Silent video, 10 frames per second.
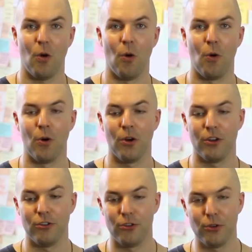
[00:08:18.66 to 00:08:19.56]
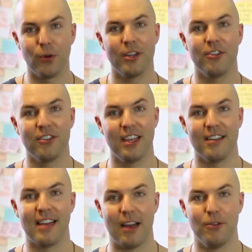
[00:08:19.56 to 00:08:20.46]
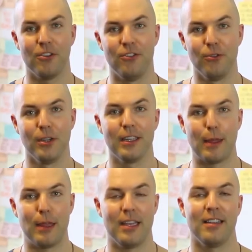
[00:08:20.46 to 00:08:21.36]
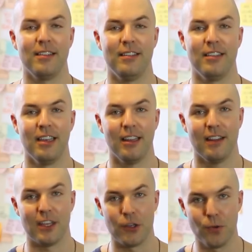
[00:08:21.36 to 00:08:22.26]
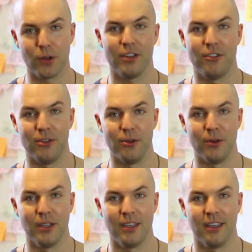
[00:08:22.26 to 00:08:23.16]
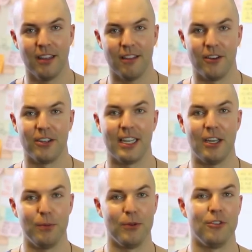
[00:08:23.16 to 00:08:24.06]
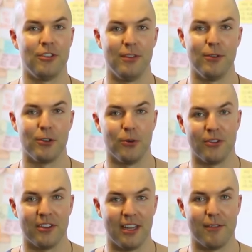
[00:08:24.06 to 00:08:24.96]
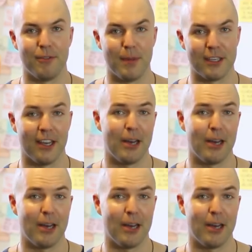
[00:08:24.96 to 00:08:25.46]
or do you want to just get down to doing the things that you want to do that are going to help you achieve your goals in life and make you